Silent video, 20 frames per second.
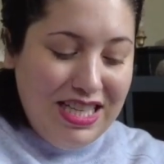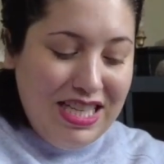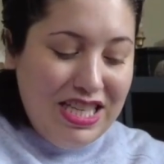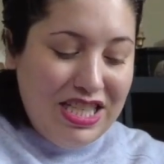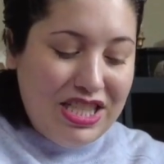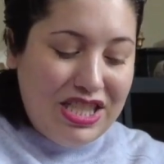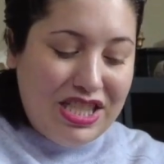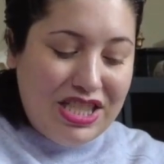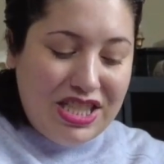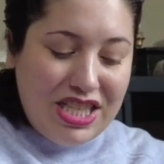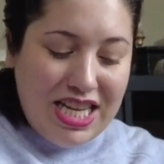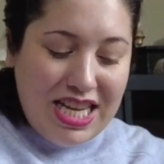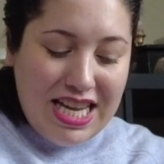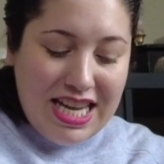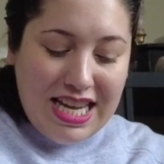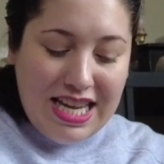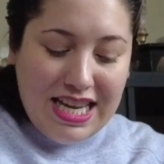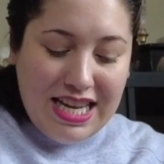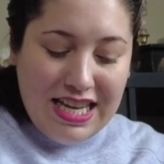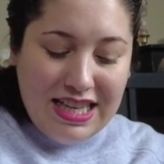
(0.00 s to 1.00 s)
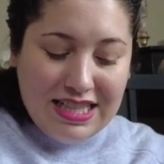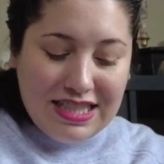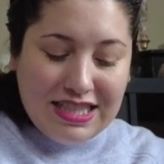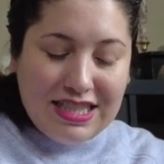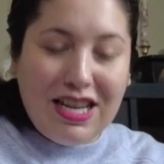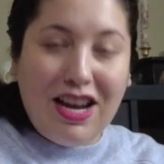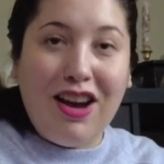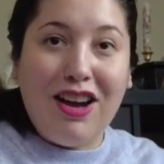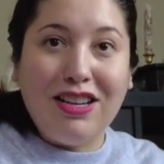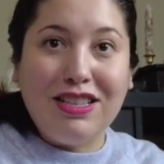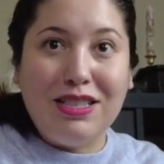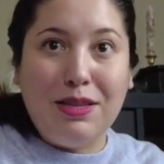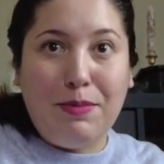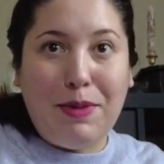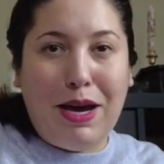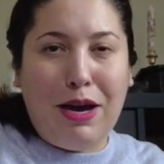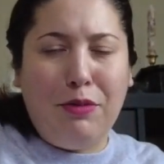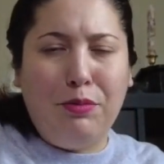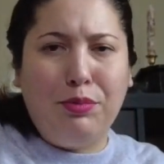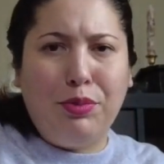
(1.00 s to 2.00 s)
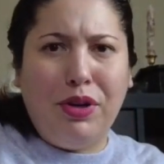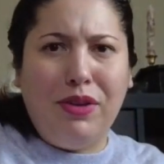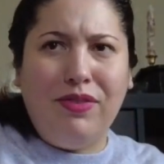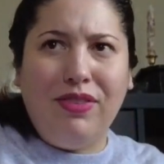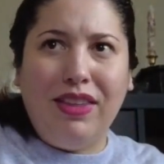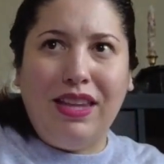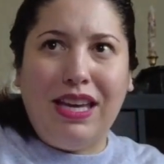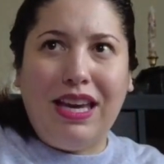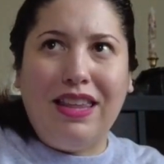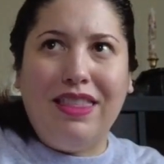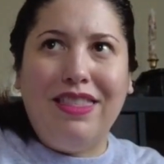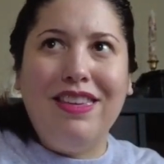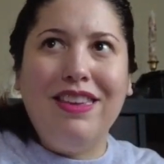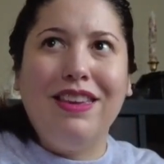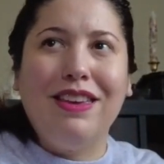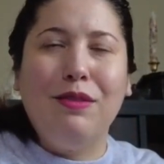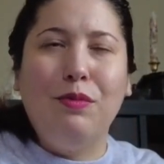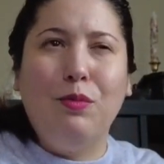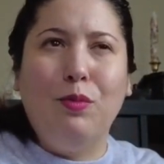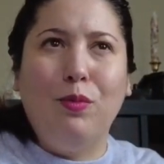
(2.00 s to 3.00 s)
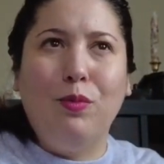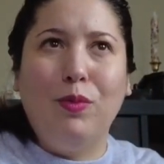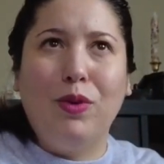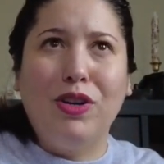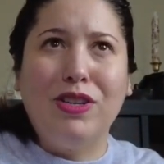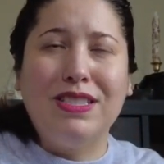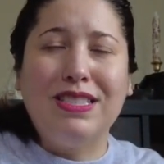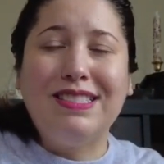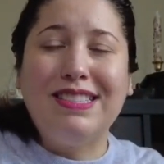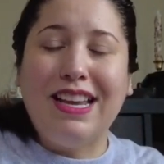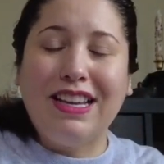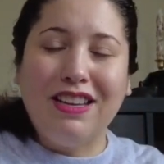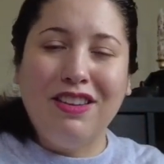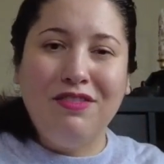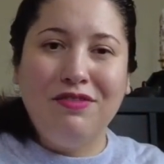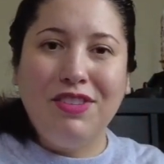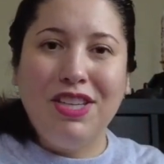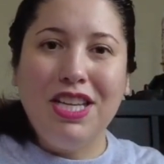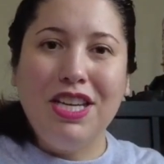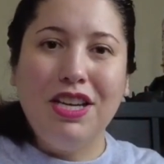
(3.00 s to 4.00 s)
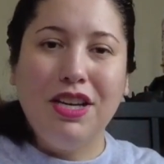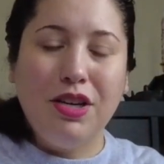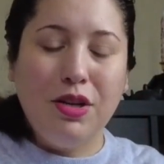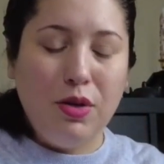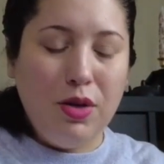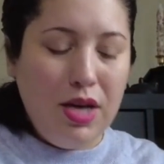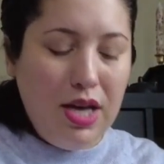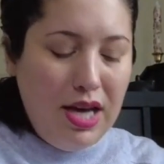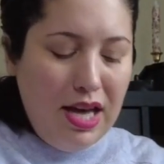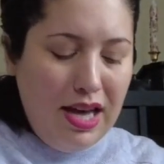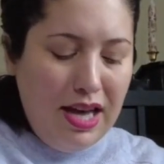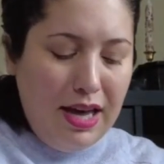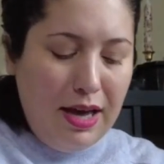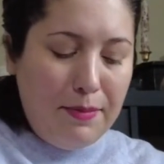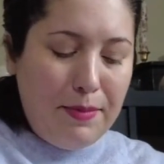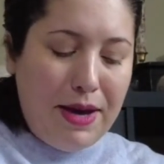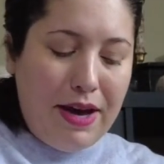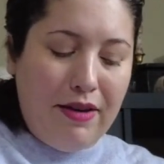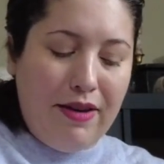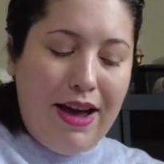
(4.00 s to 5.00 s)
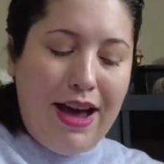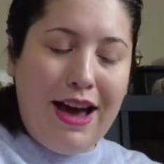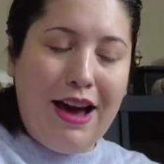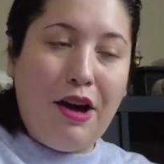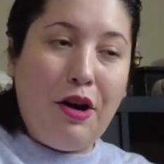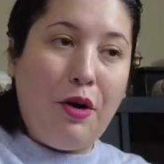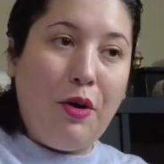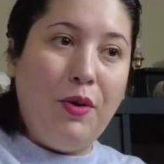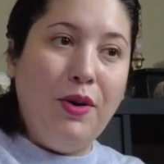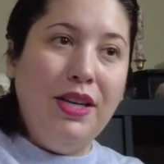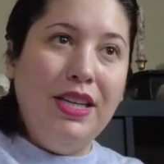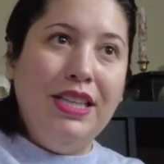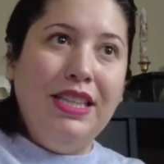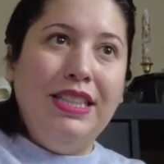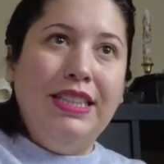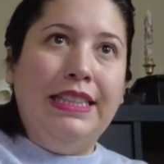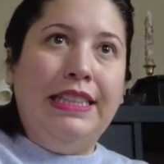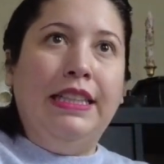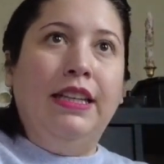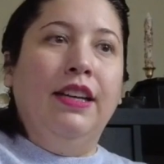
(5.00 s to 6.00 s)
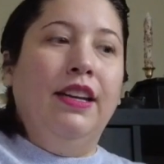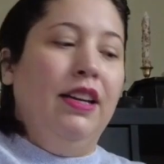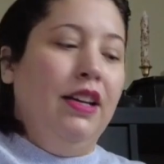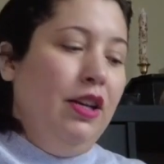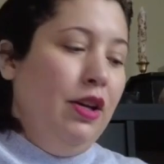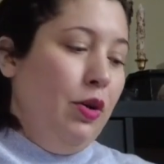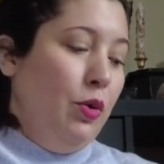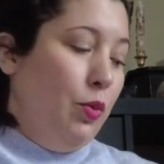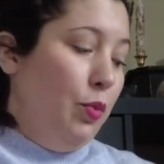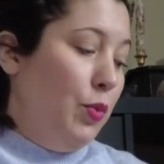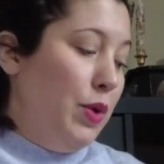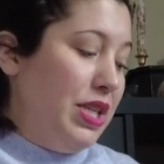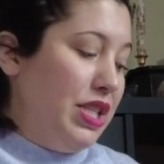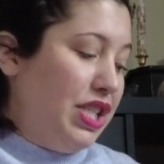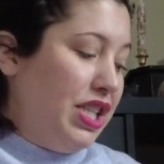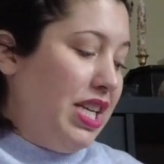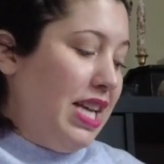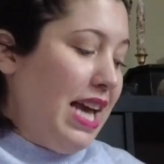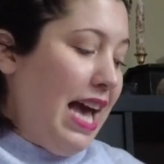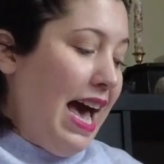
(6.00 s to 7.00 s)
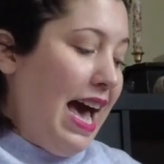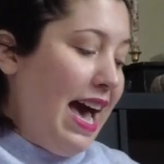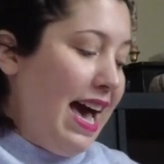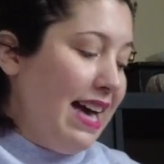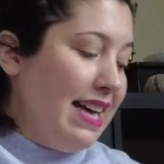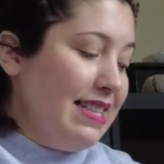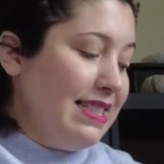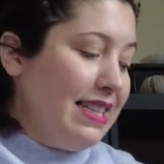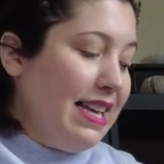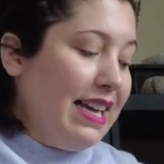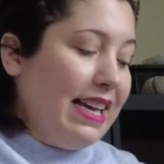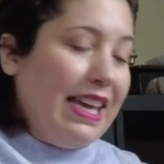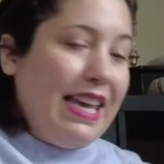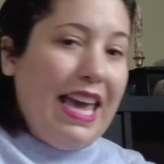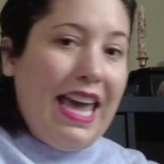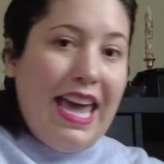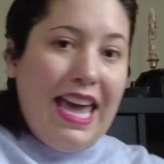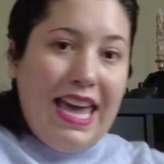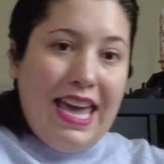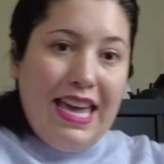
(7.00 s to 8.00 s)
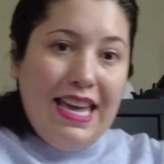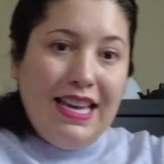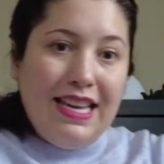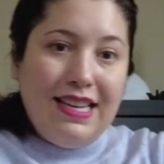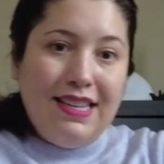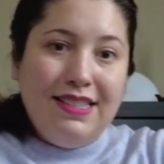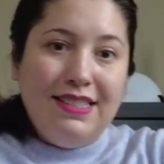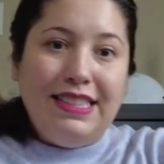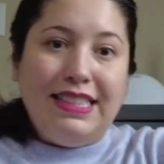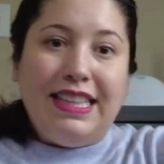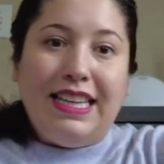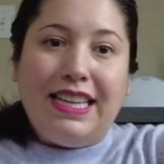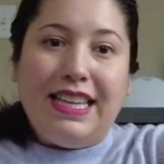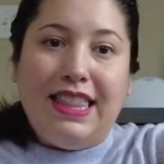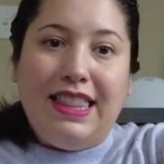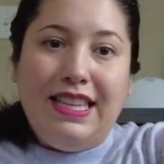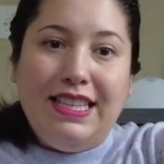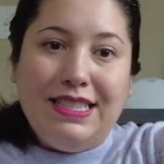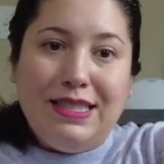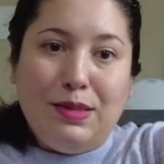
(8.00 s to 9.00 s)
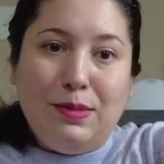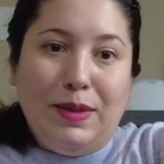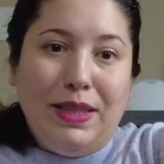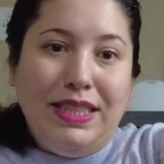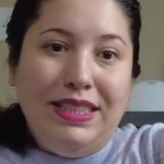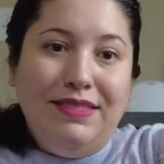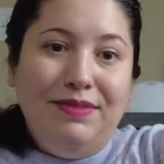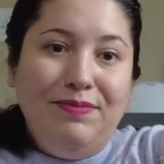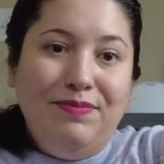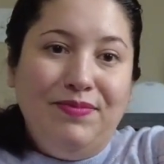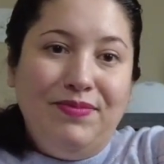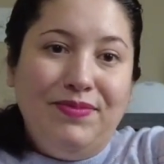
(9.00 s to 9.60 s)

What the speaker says: she talked about briefly, I think in her second video, about how when she has a cake like this one,